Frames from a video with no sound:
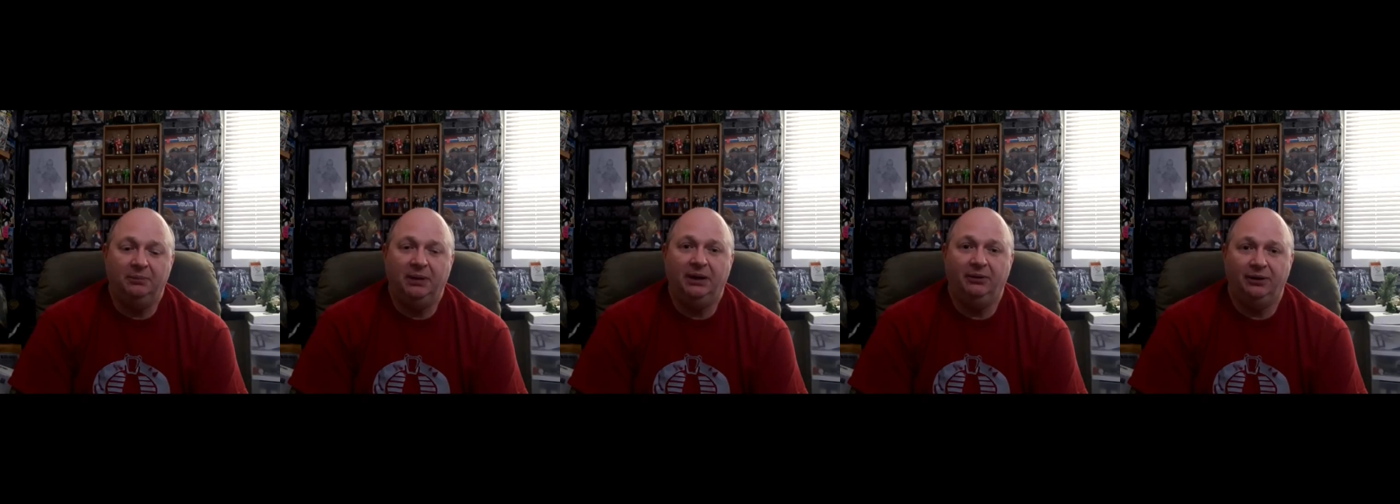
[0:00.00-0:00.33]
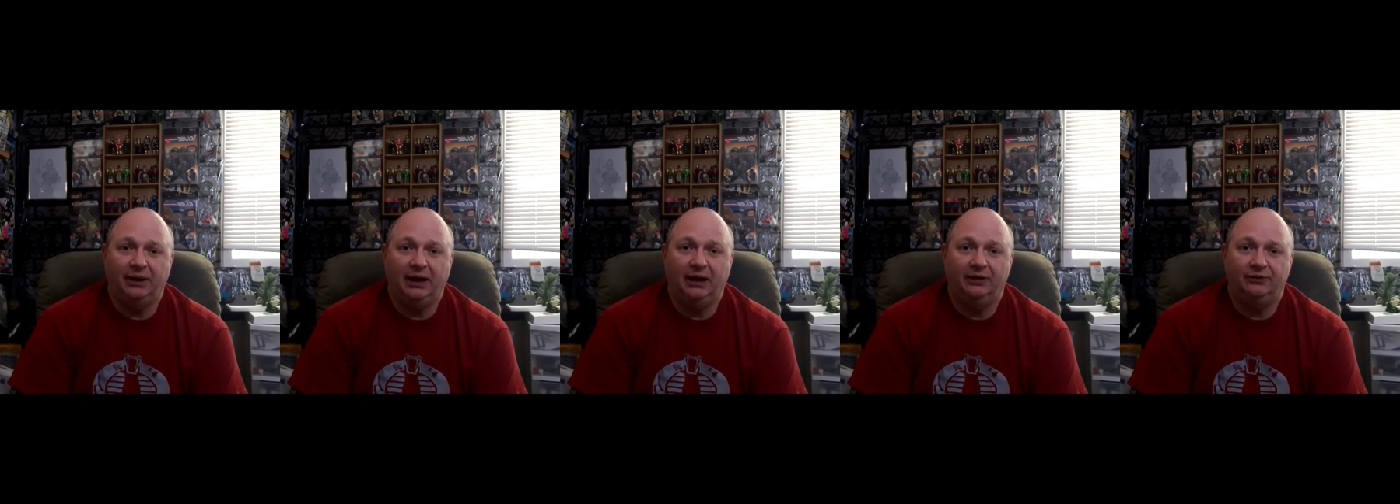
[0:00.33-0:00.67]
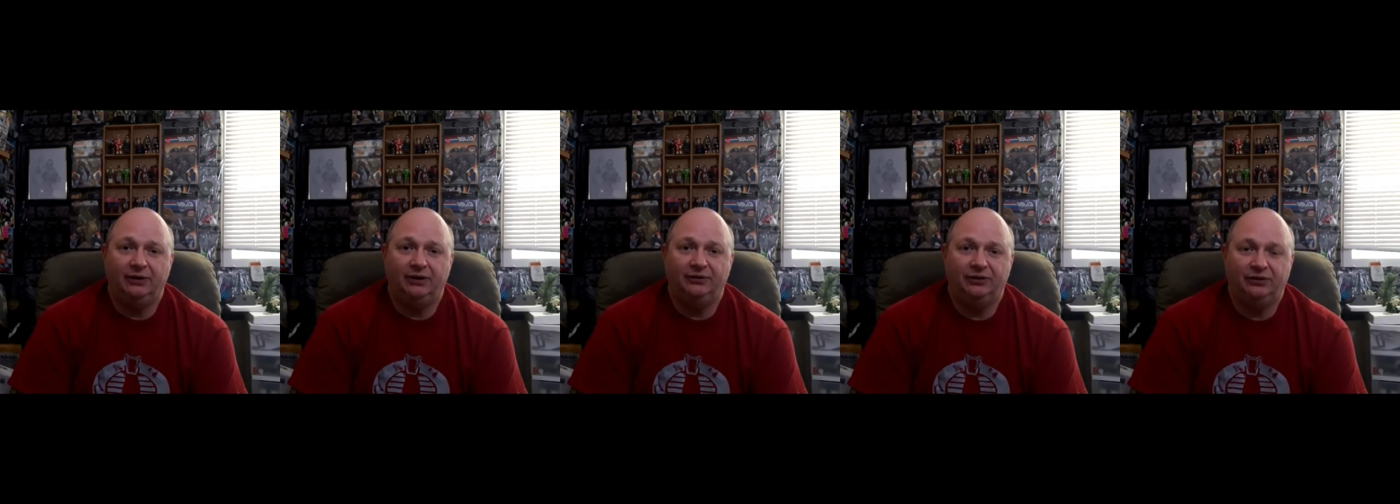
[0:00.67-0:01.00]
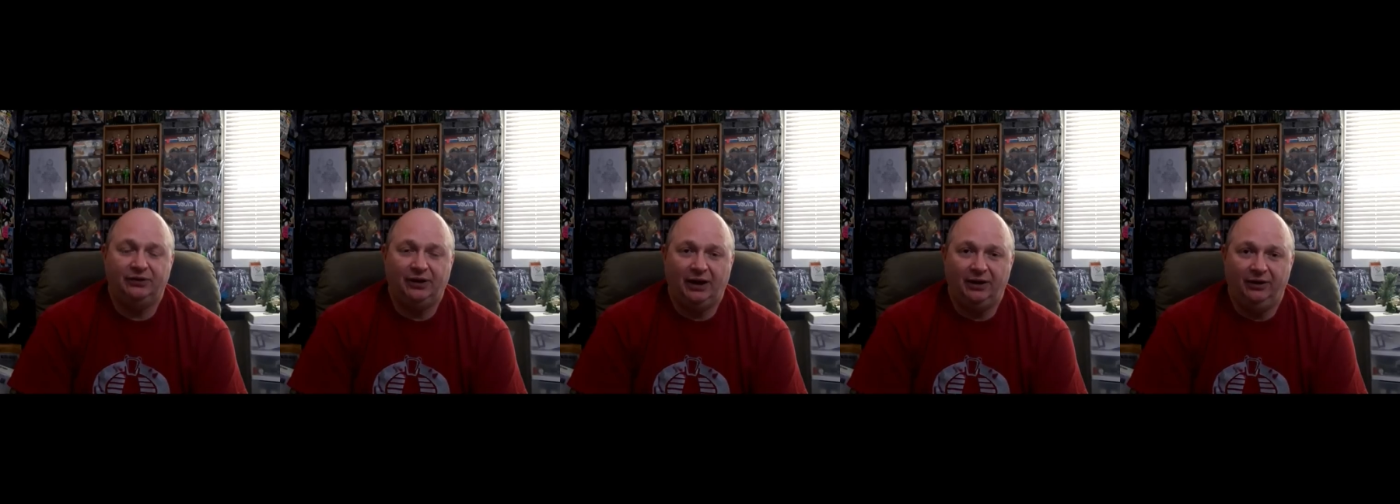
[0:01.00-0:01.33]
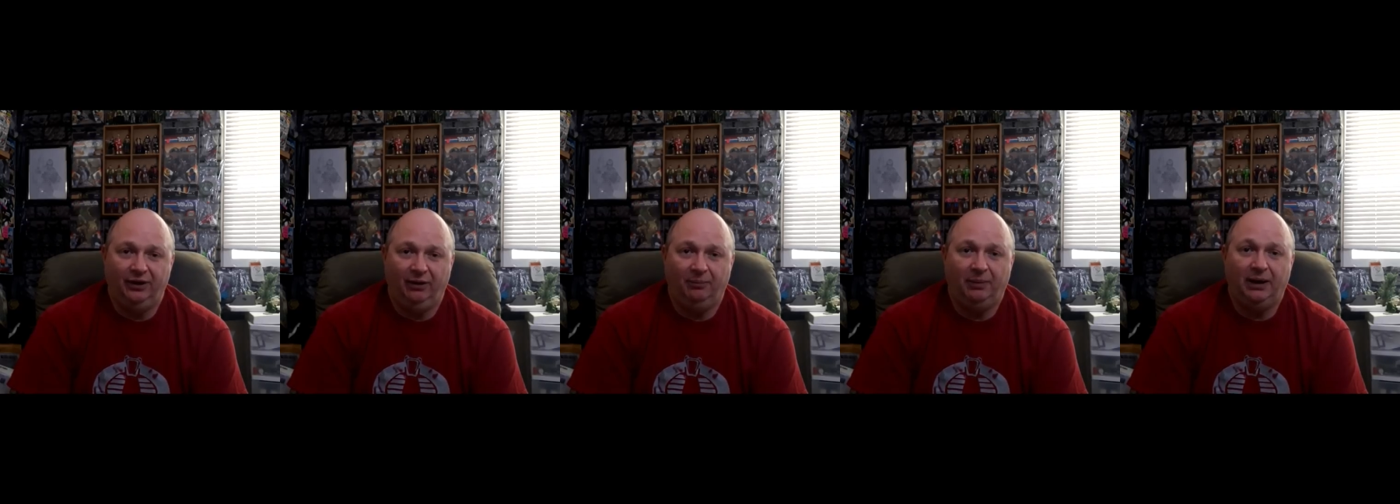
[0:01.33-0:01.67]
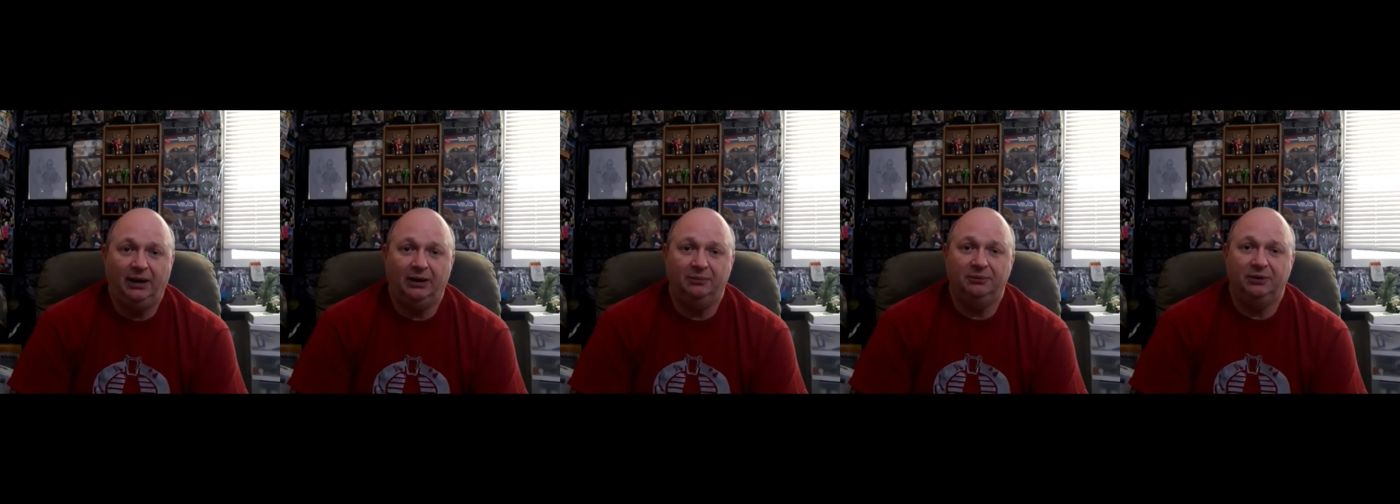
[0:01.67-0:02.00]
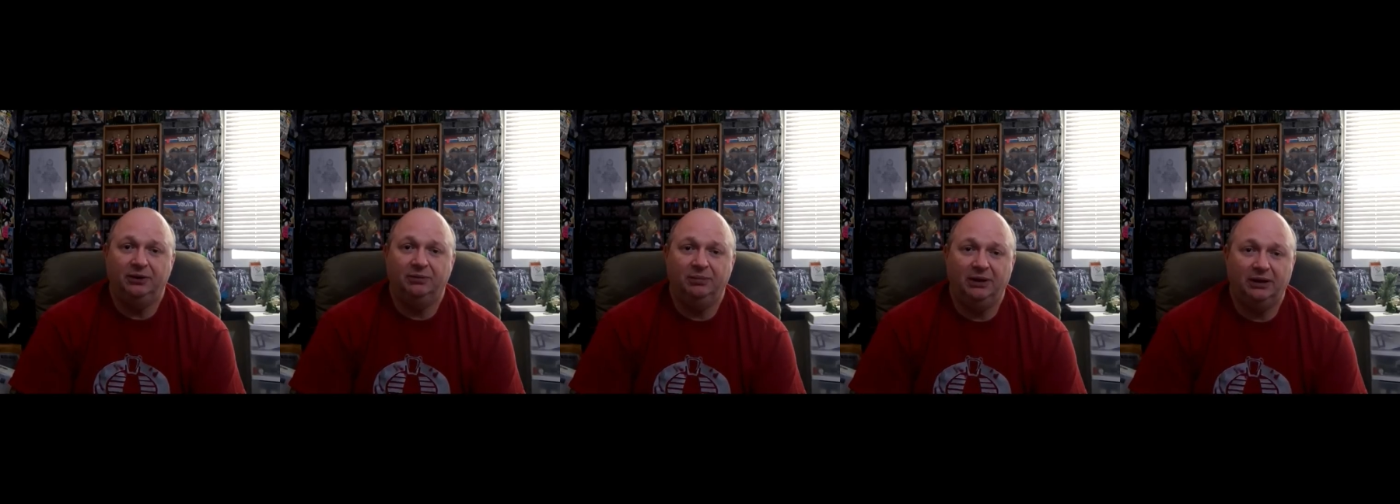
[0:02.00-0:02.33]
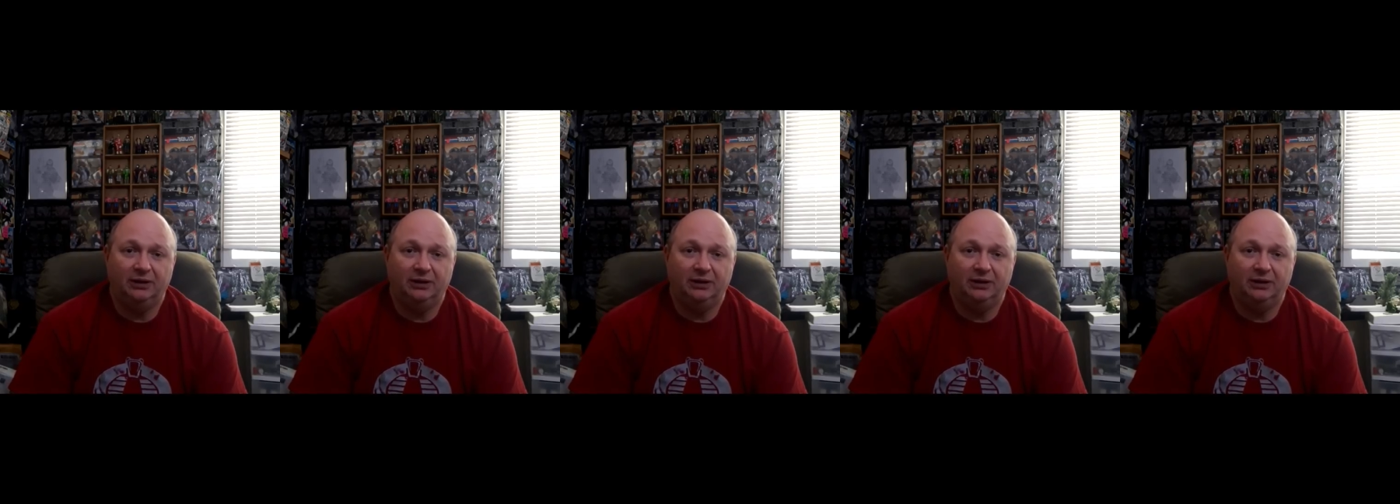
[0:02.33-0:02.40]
my mailing address is down in the bottom.